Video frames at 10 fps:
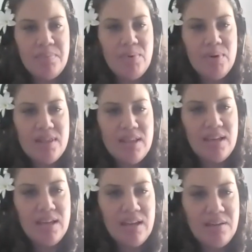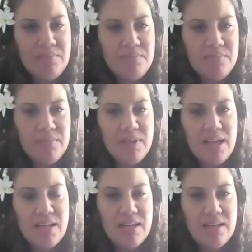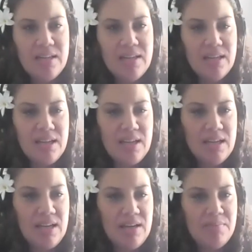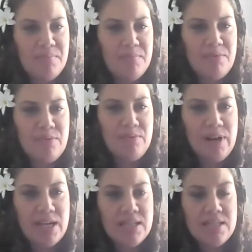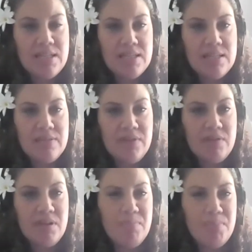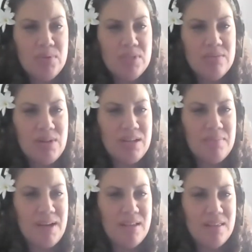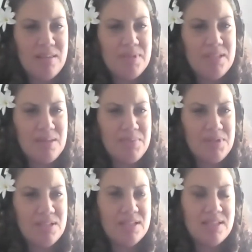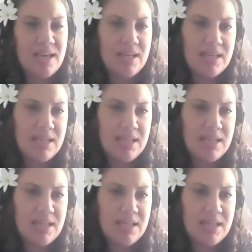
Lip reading: point that that Nick raised is a very important one about the perceptions that